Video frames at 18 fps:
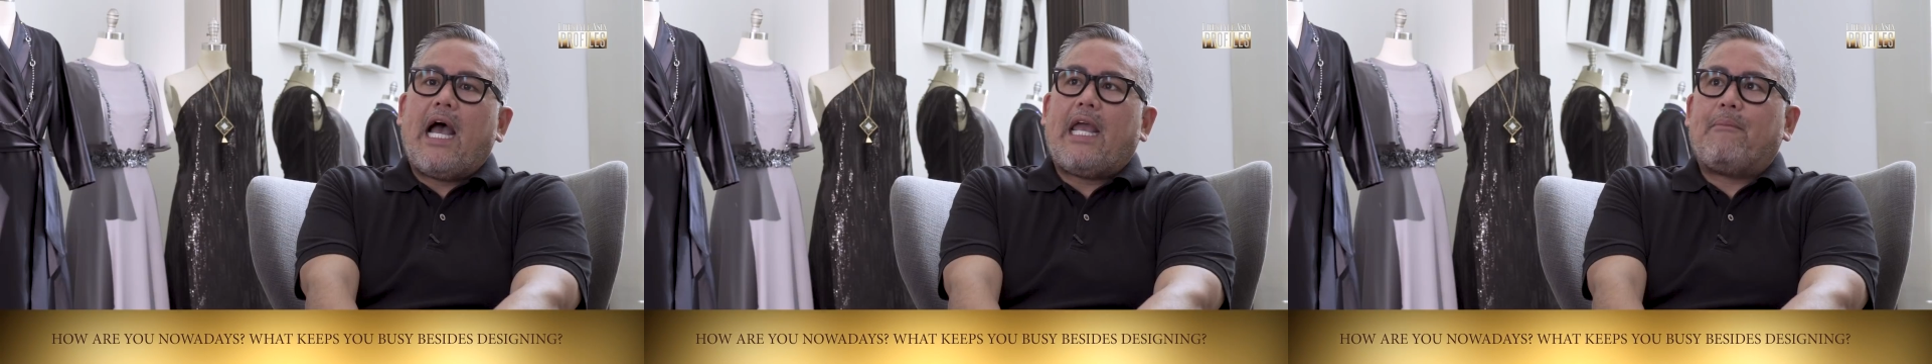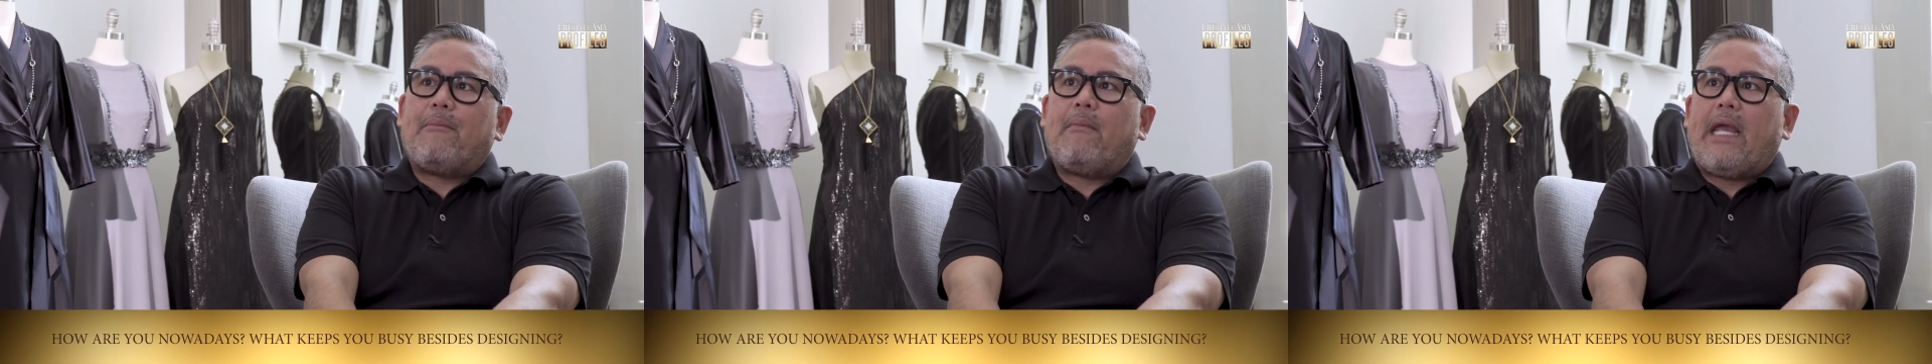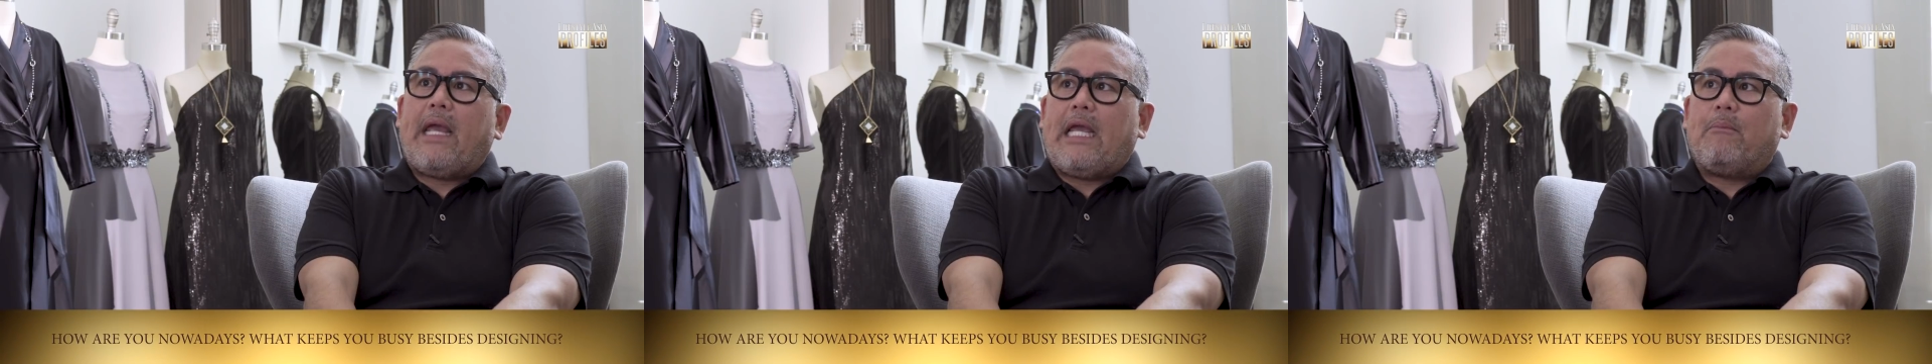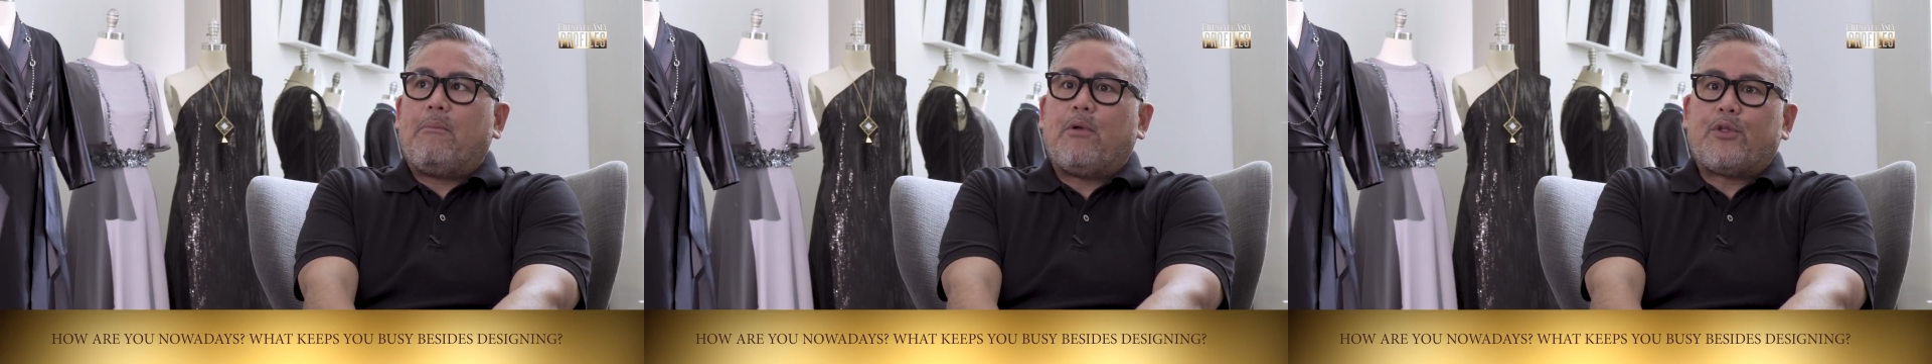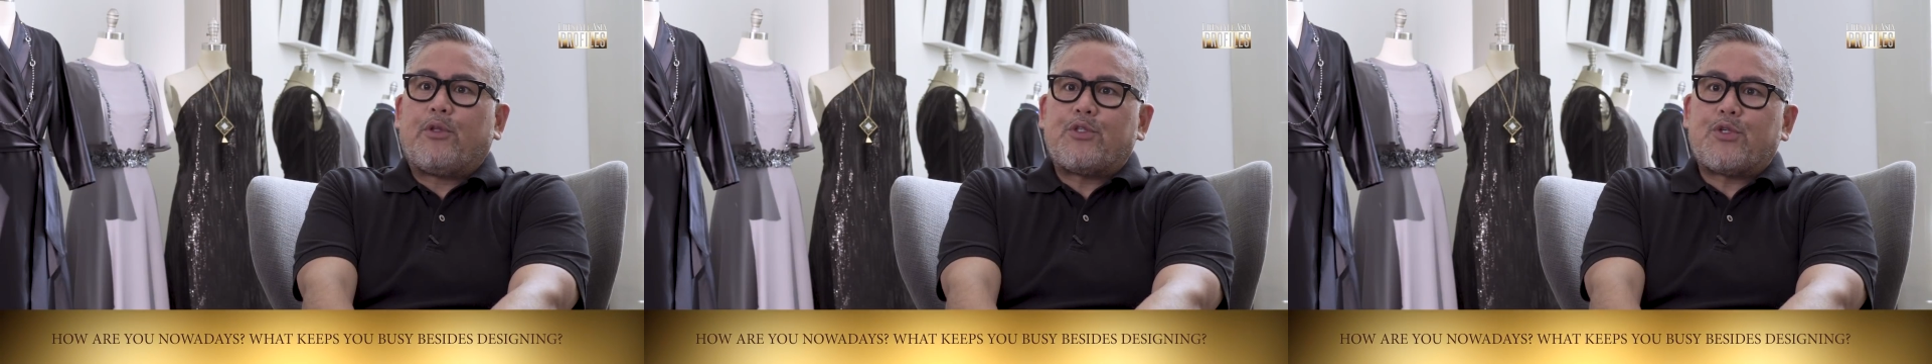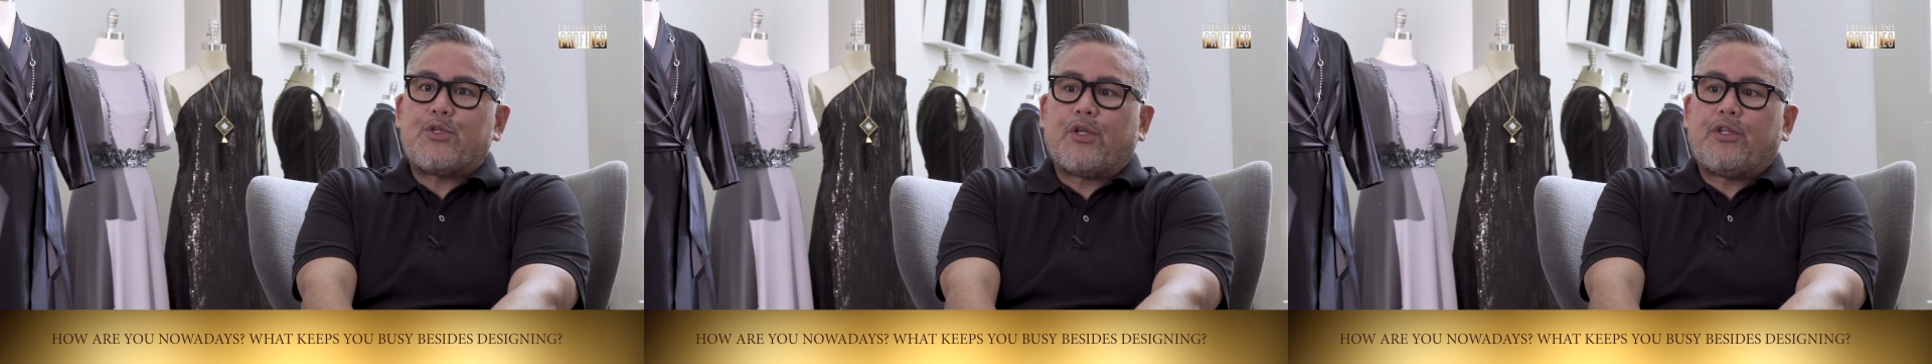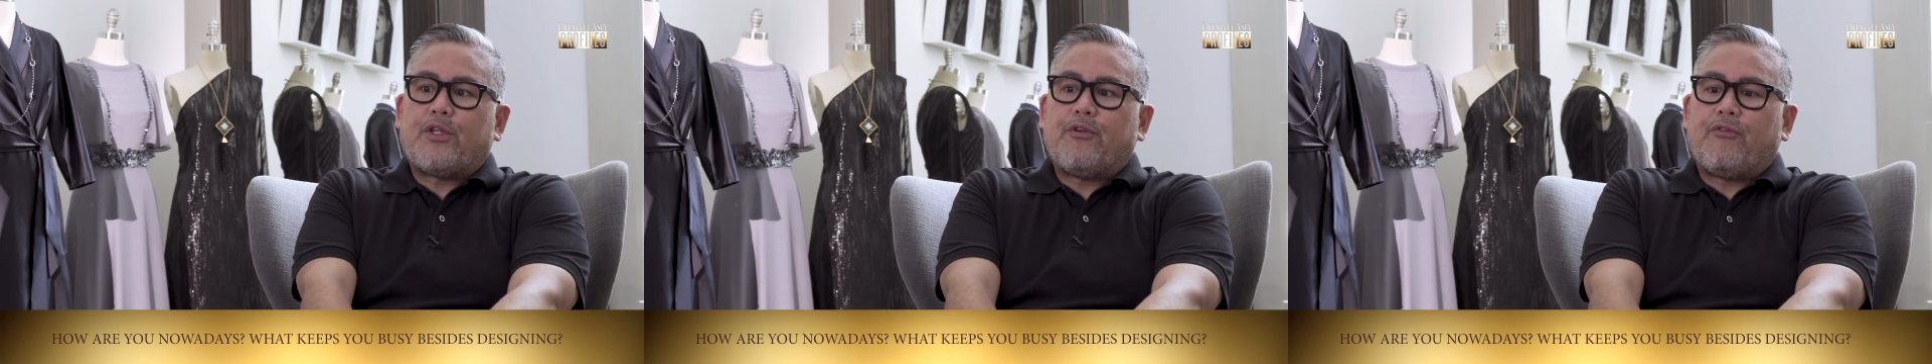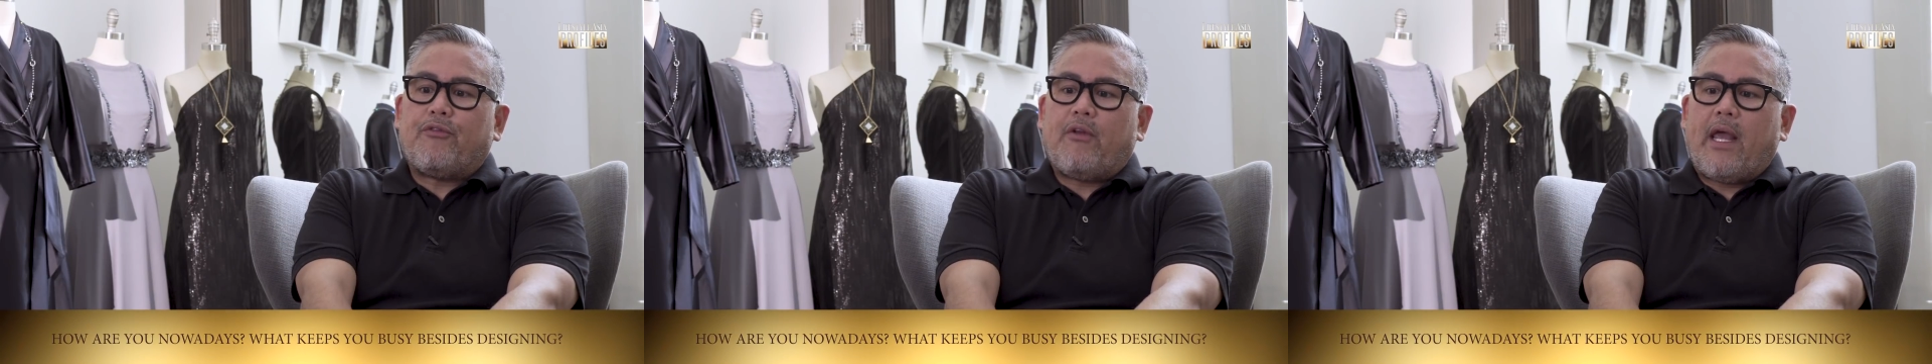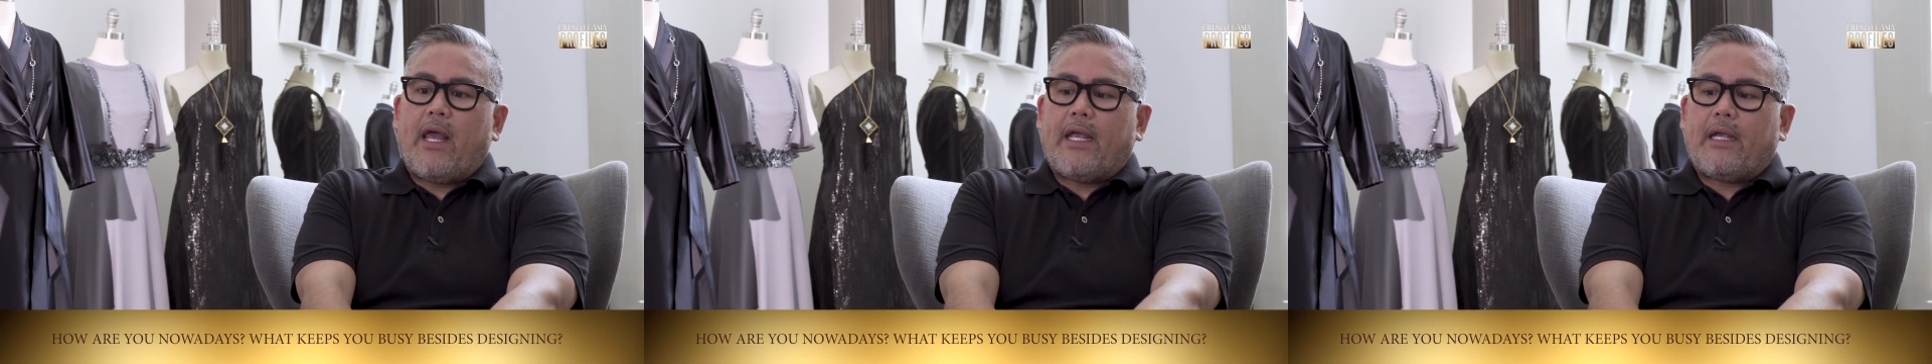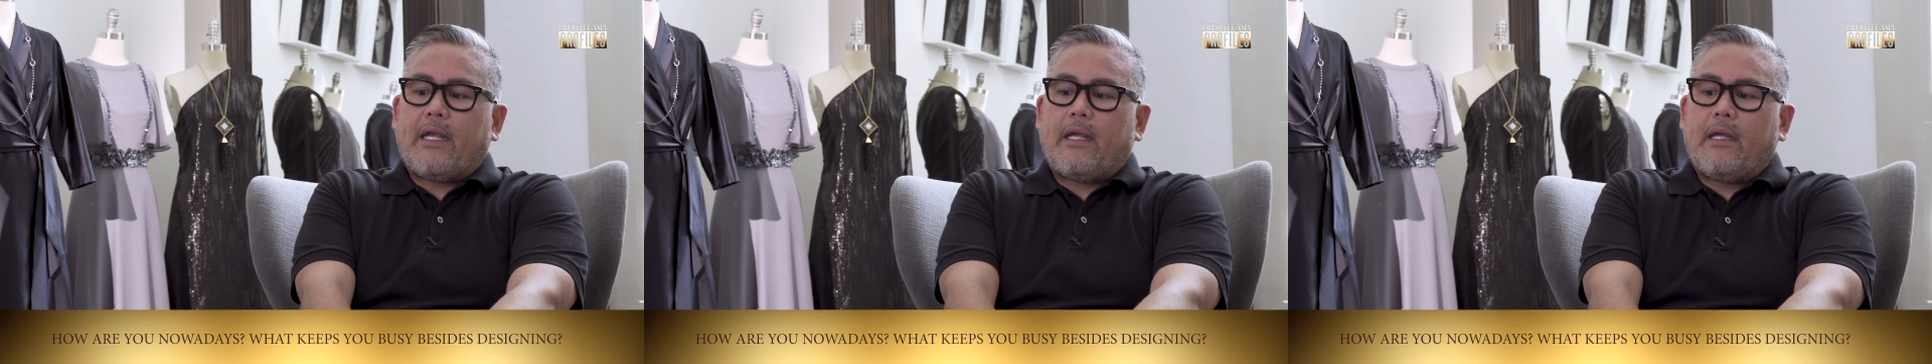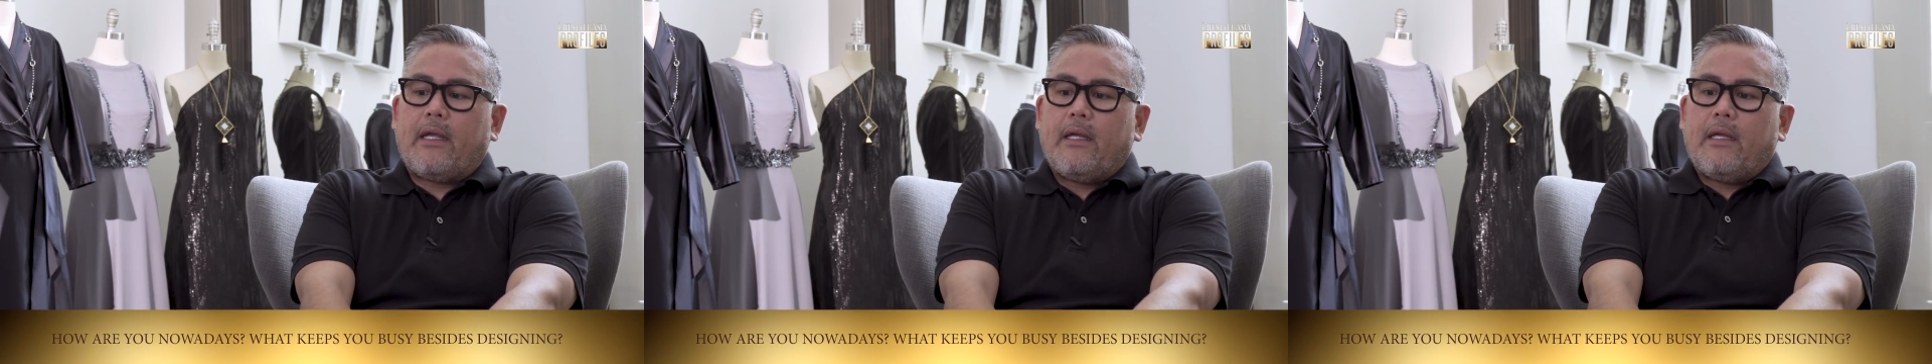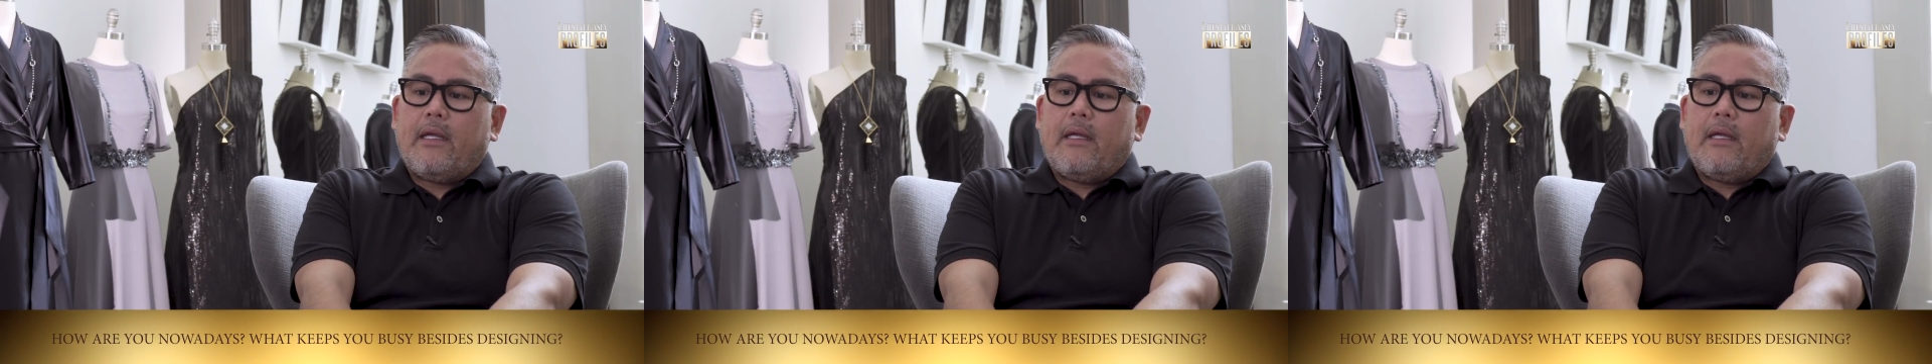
I'm able to sort of like